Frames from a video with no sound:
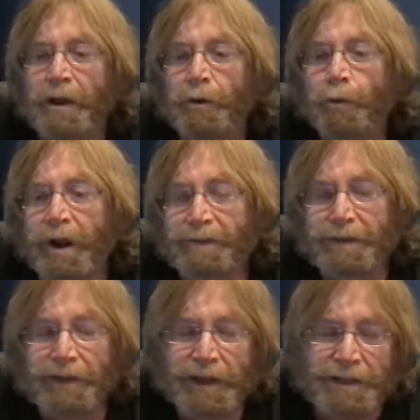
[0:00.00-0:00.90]
One of the
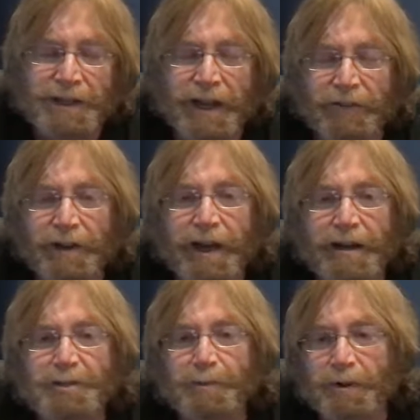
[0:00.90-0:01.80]
things that every
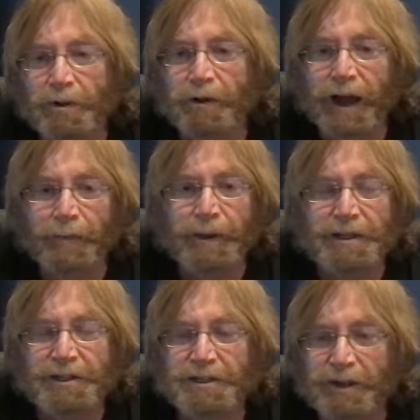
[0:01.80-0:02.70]
hospital or
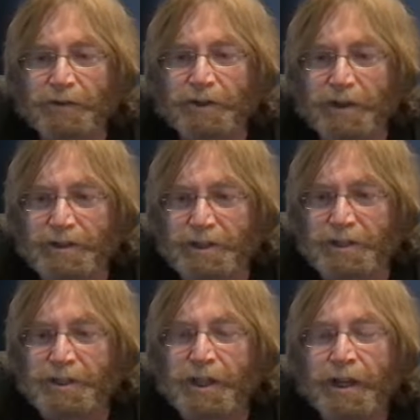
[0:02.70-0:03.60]
outpatient center does
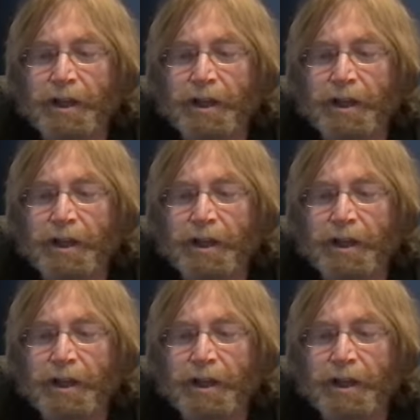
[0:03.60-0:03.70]
is